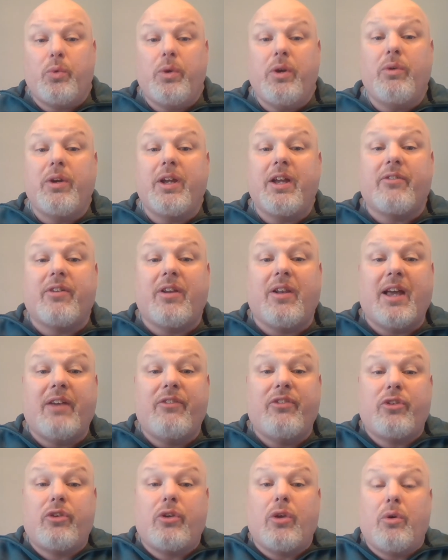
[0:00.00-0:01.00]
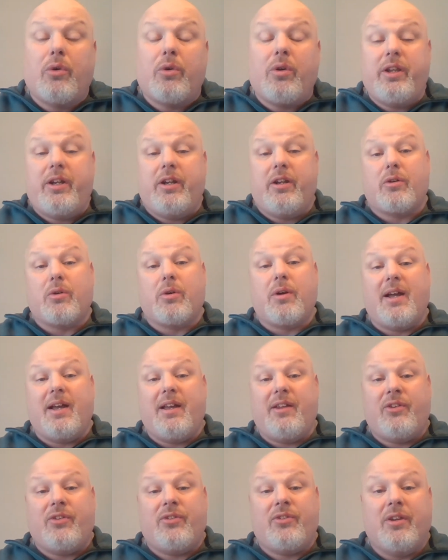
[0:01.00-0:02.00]
We don't give our lives totally to
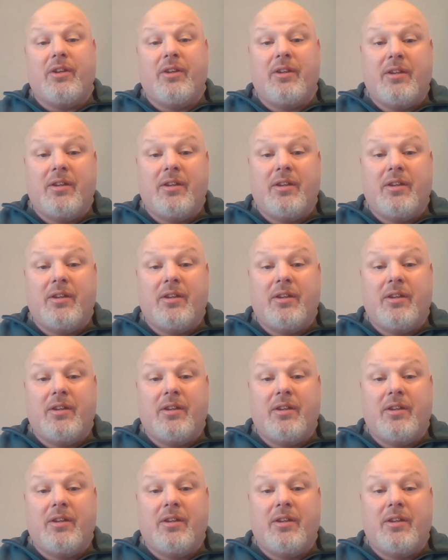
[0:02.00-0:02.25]
Christ.